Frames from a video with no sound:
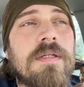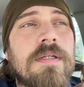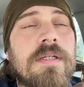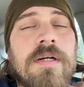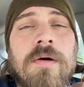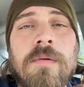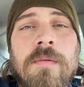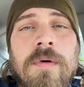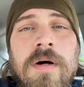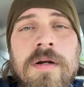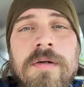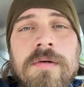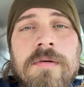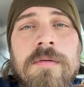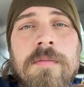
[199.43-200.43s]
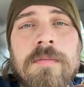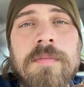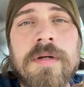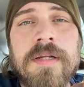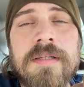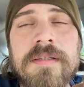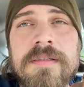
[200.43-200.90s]
you don't want to,
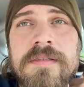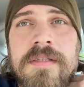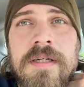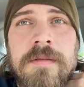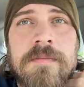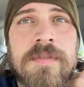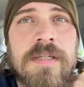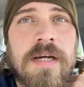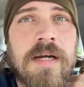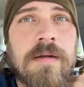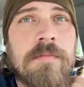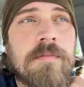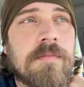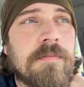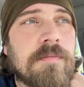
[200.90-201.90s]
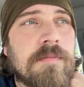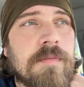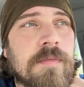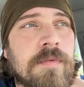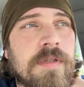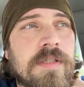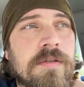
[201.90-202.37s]
but at the same time,
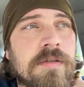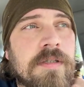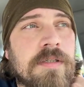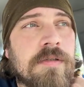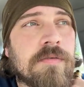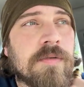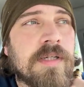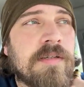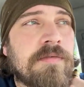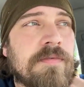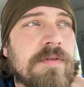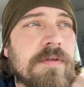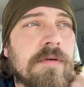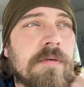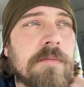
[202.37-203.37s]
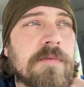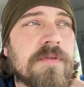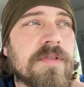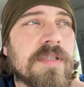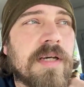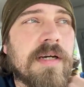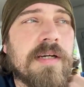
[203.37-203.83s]
when you're in grief, you're
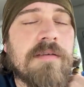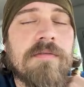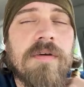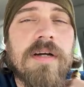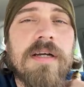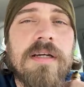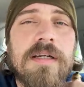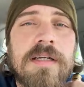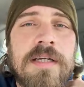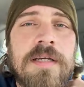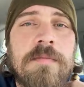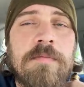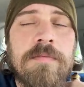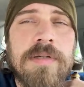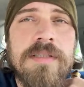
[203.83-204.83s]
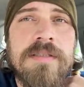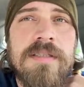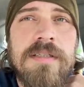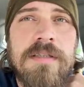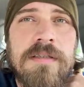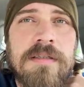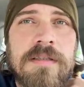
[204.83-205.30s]
almost like, if I can keep
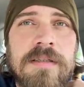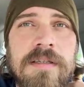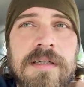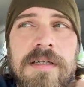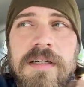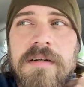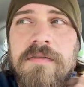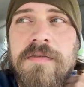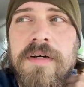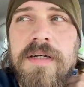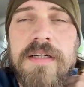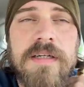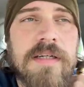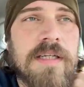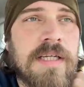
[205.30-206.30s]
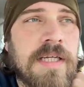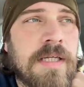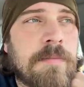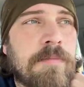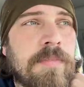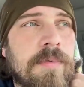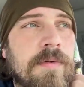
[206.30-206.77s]
busy, if I can
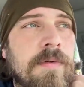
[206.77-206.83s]
keep